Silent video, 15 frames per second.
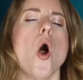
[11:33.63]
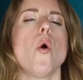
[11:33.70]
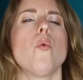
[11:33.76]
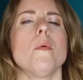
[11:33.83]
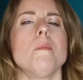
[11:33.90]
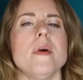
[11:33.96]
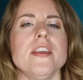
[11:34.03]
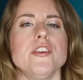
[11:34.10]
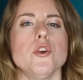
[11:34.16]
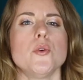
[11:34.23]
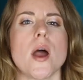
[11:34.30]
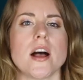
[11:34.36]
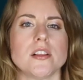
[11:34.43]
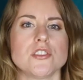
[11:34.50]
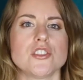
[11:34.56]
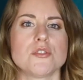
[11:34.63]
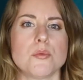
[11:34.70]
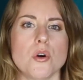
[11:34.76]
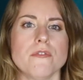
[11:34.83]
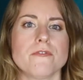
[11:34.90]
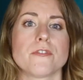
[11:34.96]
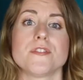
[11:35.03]
will make you
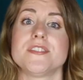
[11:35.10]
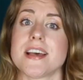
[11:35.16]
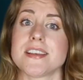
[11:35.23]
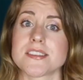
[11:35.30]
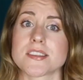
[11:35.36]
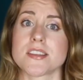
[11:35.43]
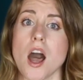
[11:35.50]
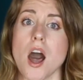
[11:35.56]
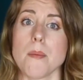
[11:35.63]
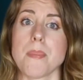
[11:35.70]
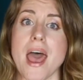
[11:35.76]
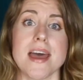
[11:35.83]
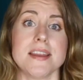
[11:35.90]
eligible for desktop